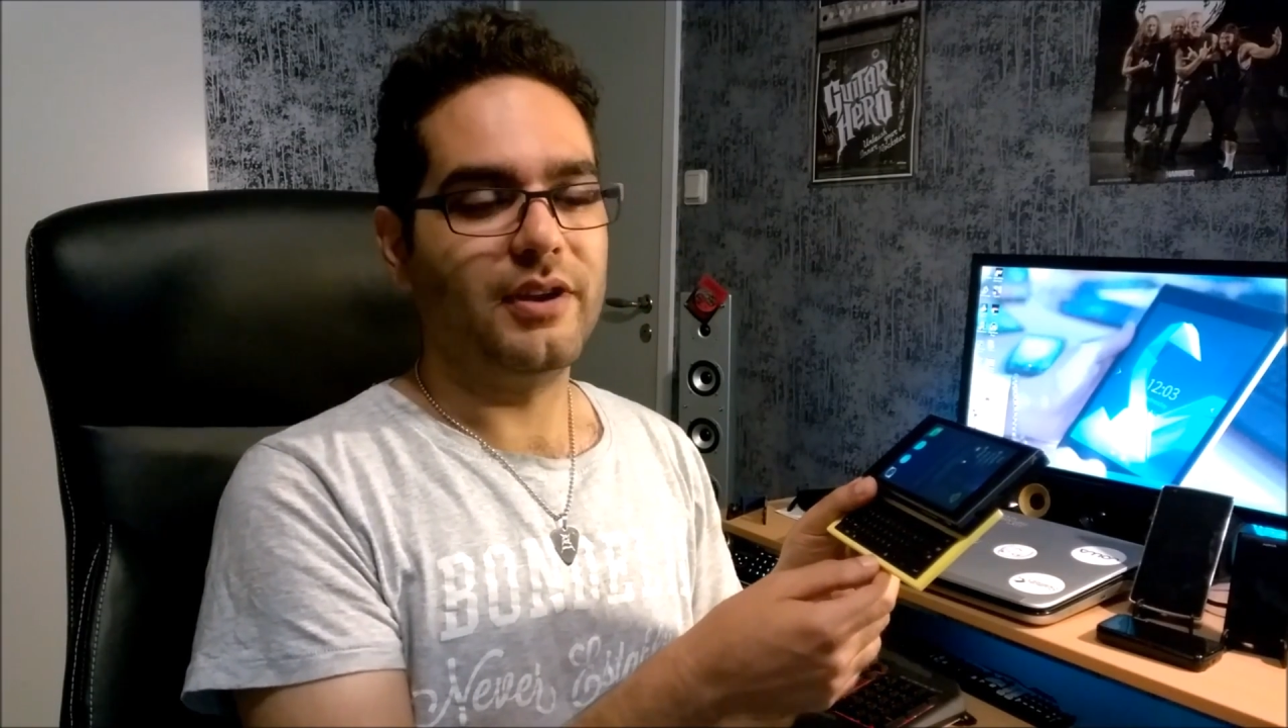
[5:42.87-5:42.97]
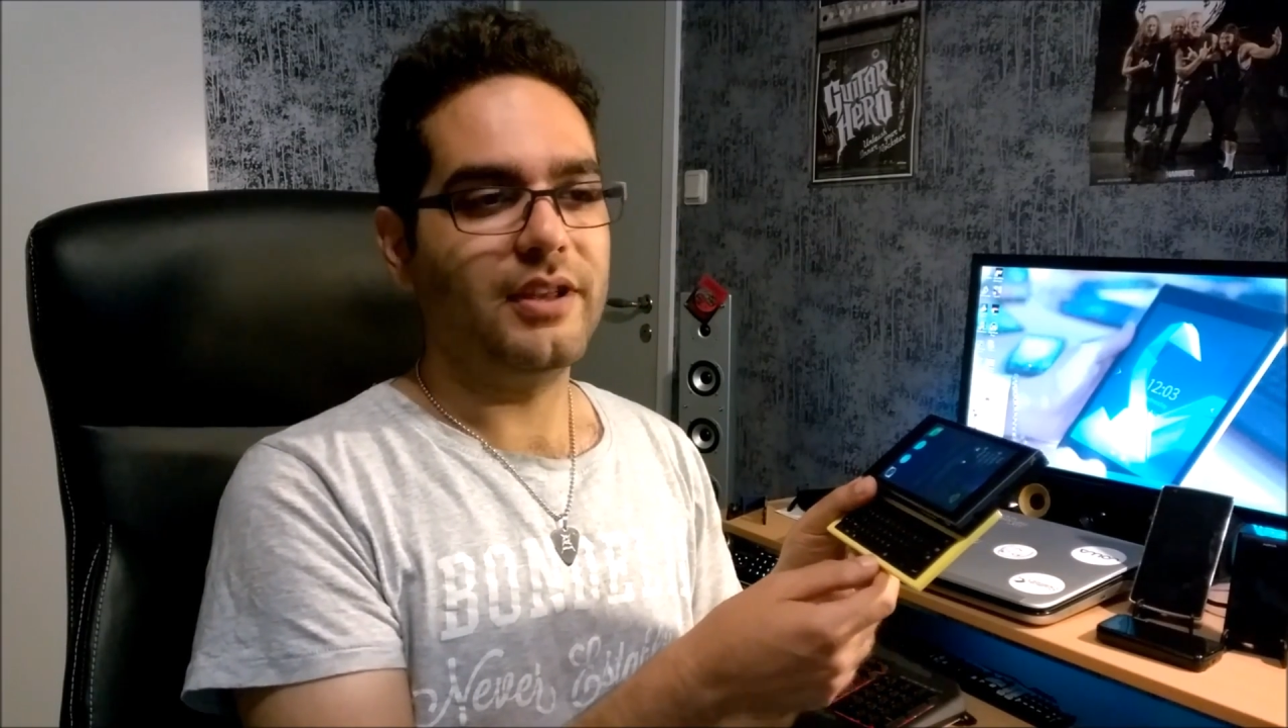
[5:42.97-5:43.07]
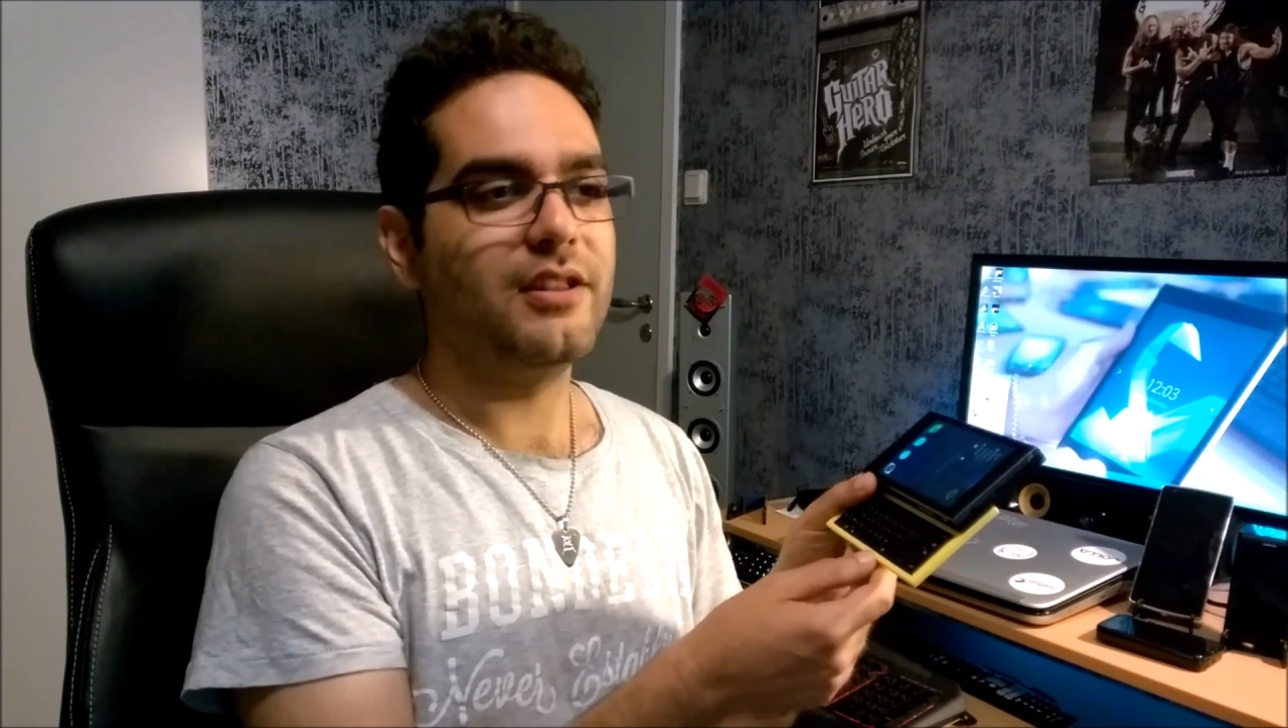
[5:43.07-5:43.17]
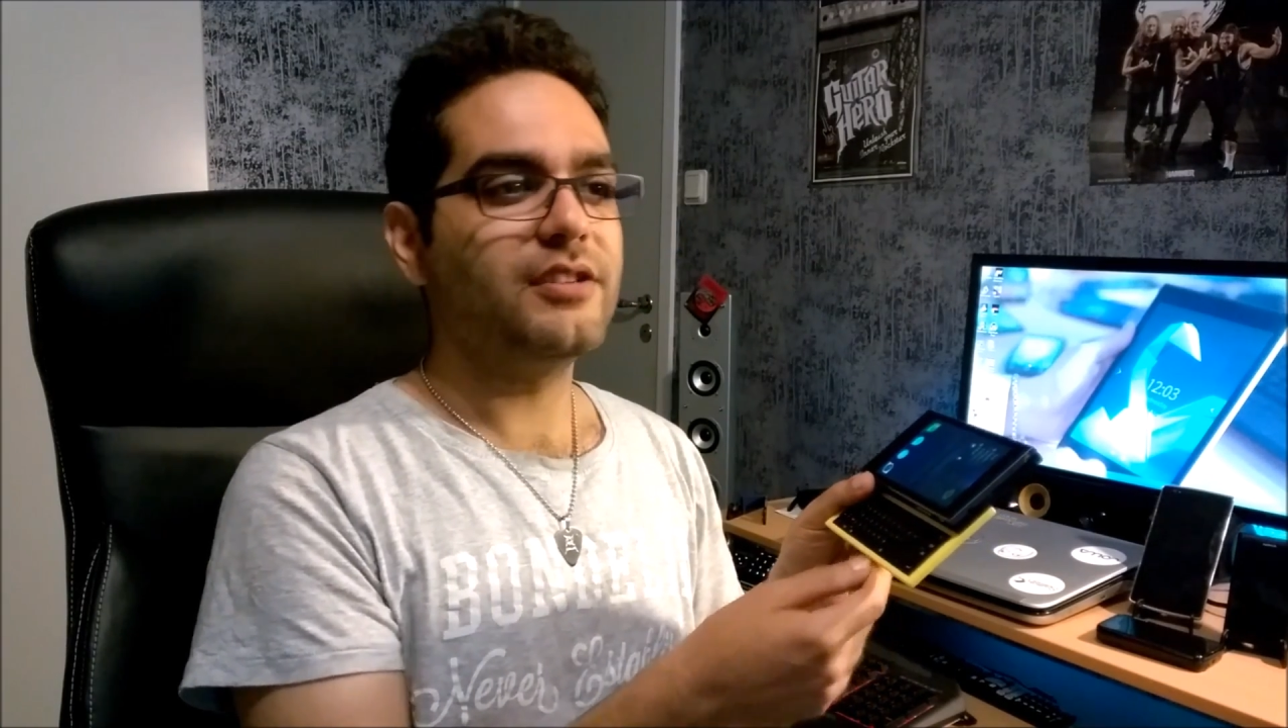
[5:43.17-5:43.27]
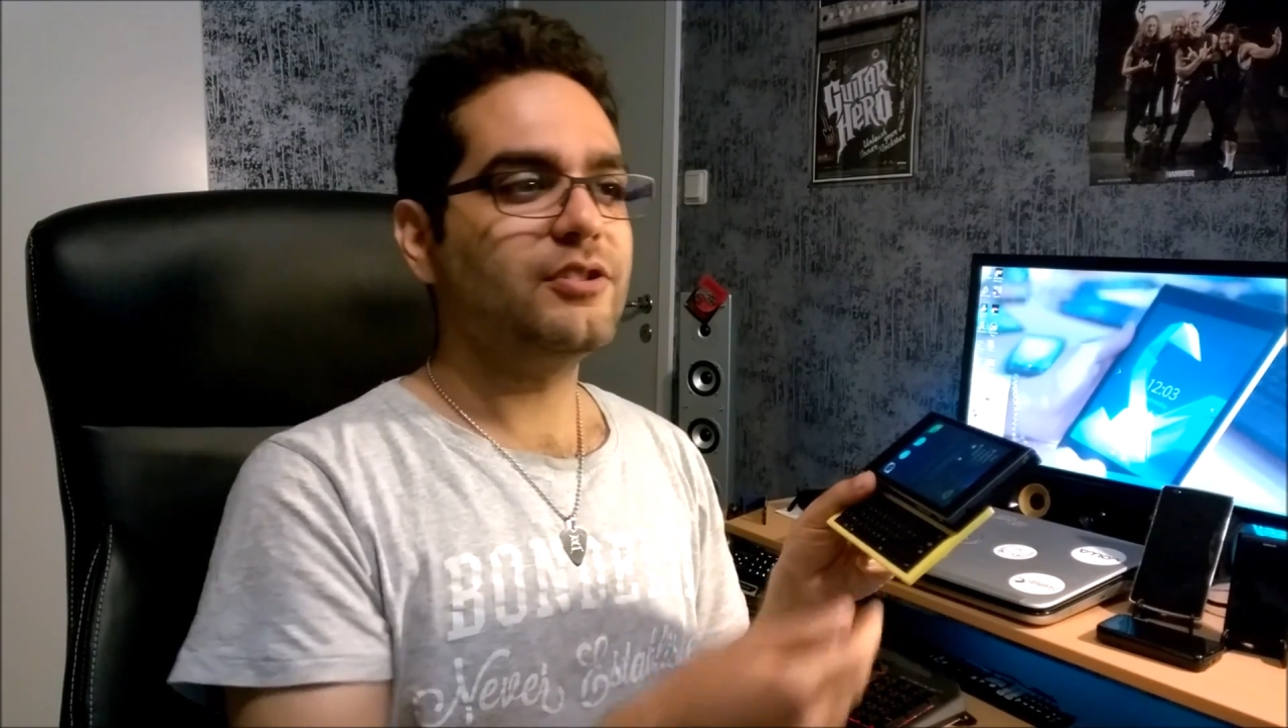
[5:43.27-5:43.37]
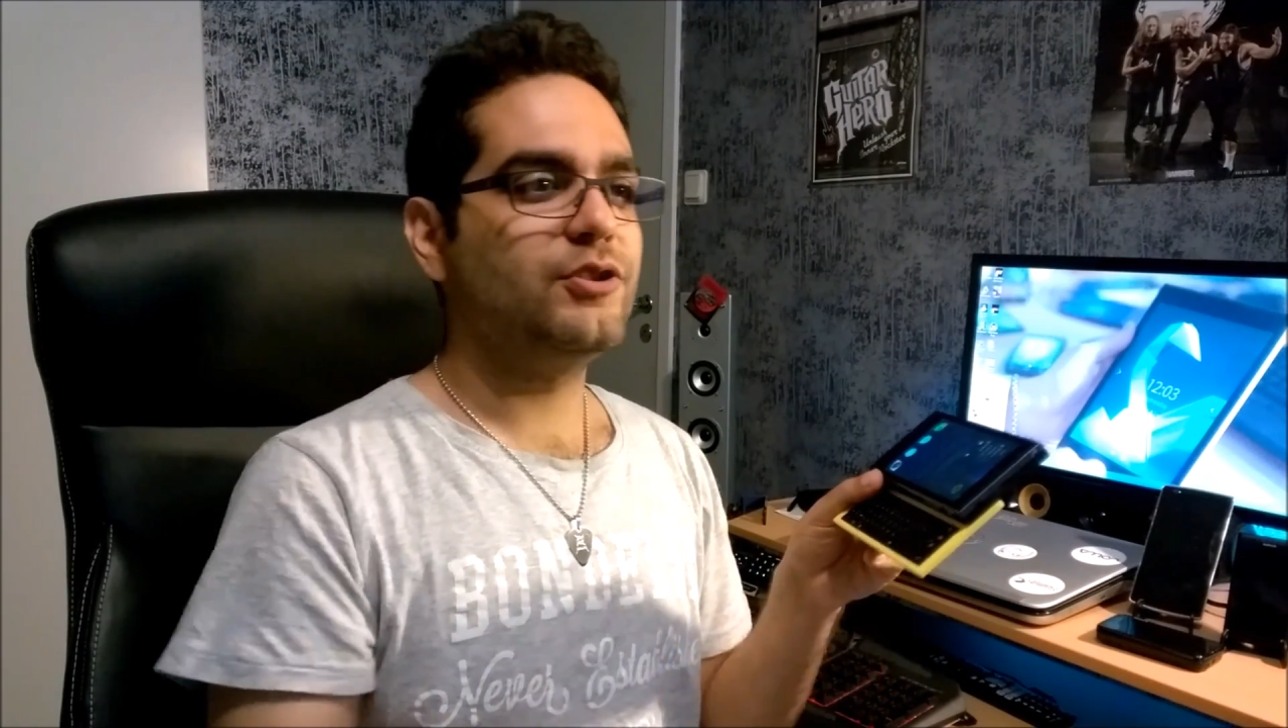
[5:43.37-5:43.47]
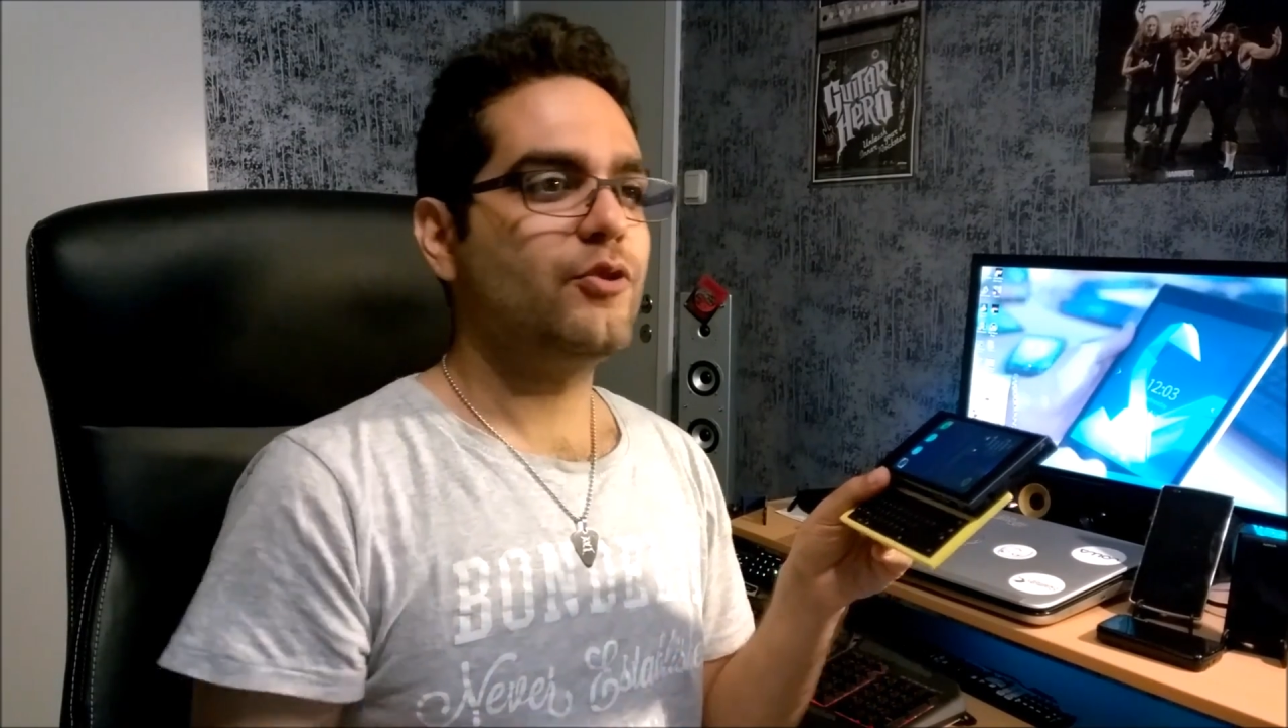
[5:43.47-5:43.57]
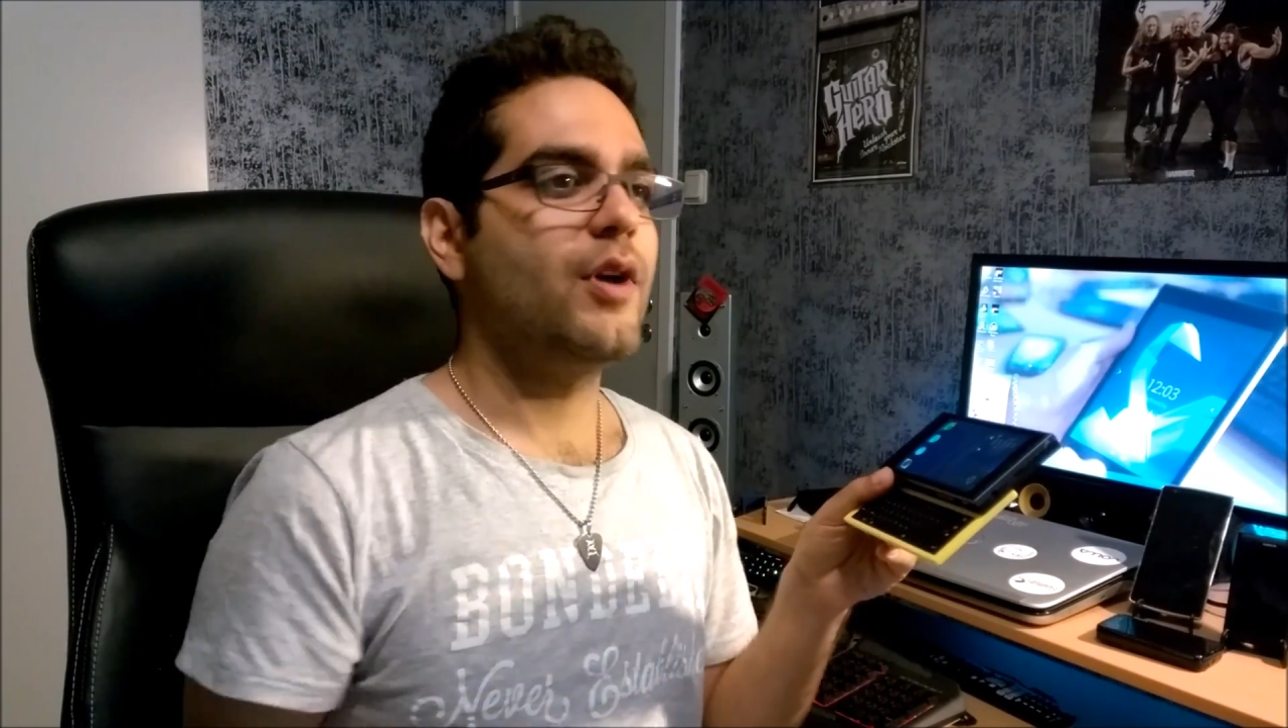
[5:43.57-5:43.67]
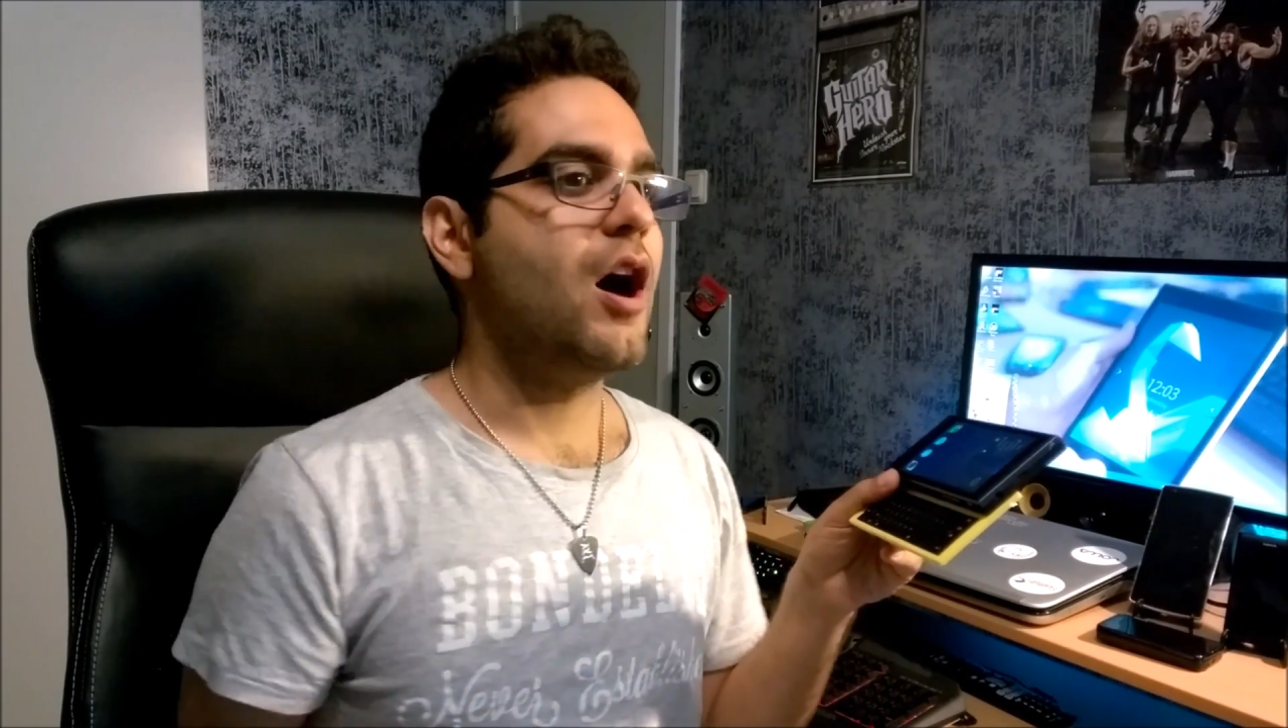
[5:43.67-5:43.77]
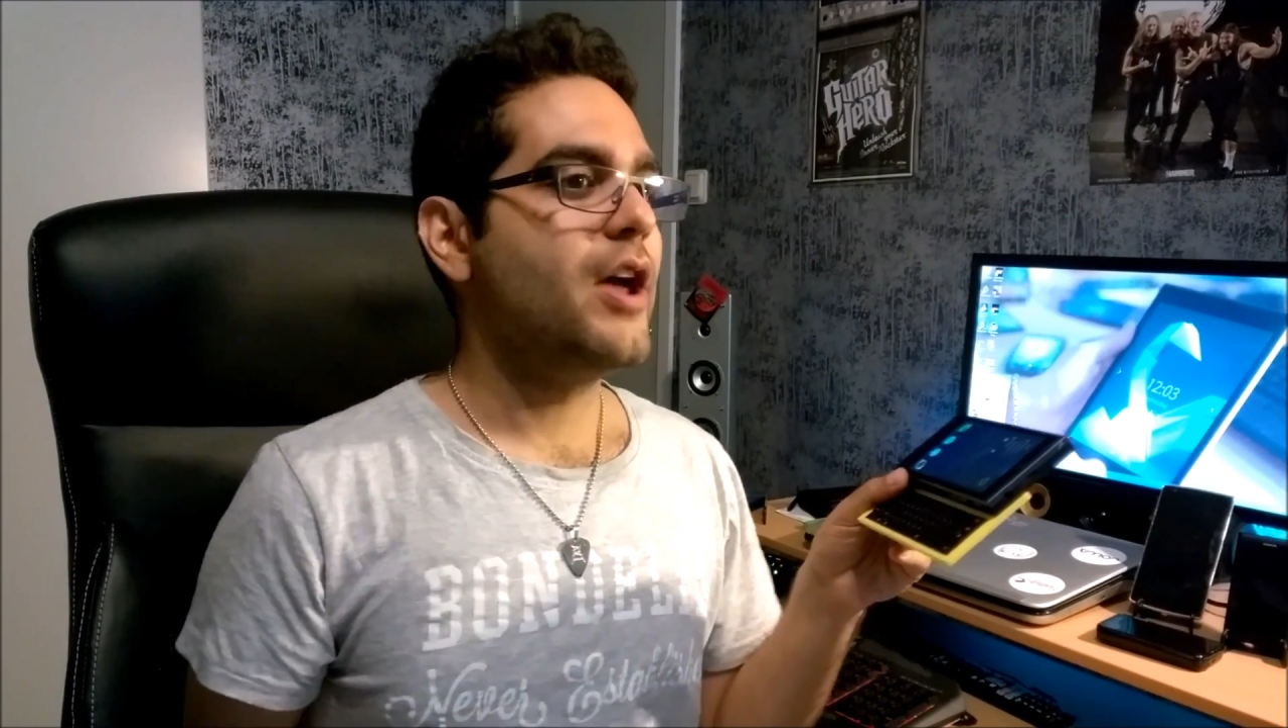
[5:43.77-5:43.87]
It doesn't show
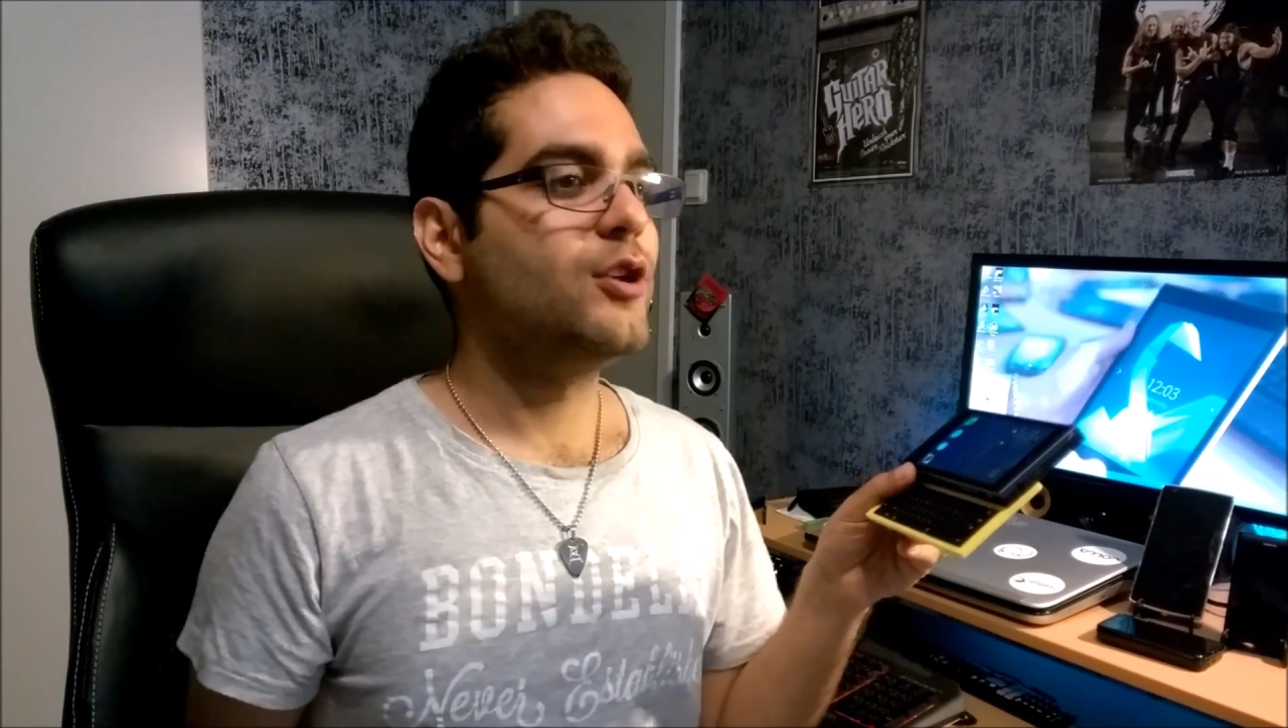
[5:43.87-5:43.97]
a high